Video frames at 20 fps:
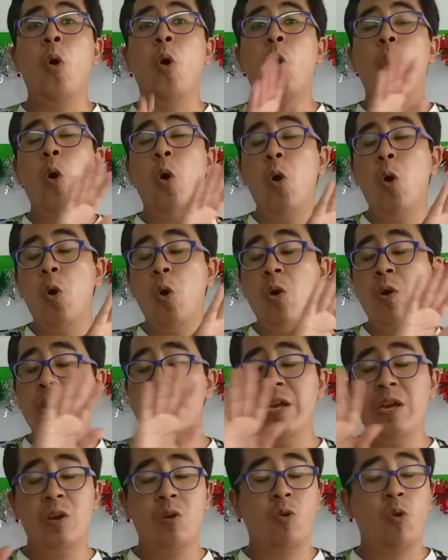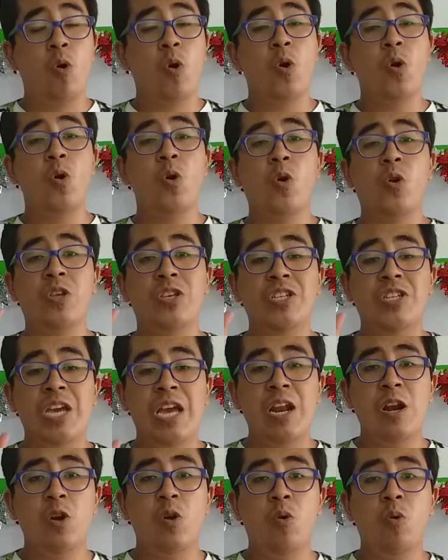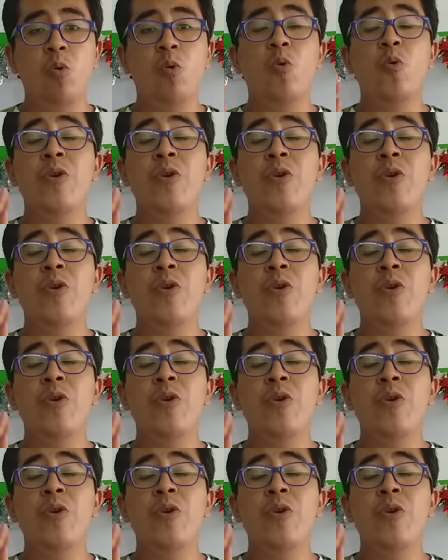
only color yellow,